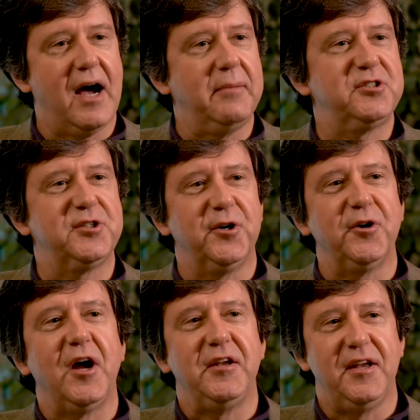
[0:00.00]
I'm
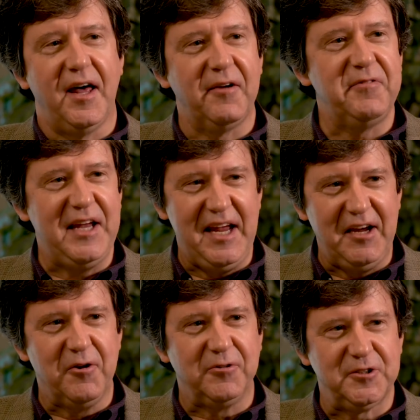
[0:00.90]
sure none of the
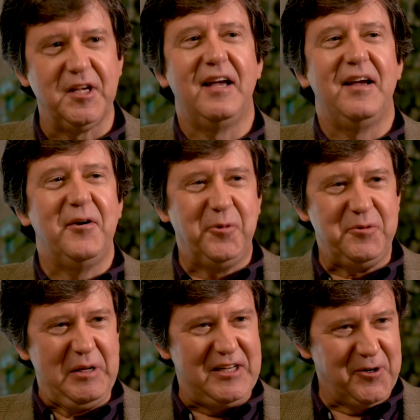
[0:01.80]
Eagles
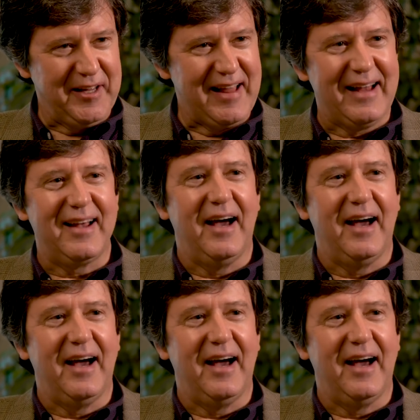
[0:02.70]
would be doing that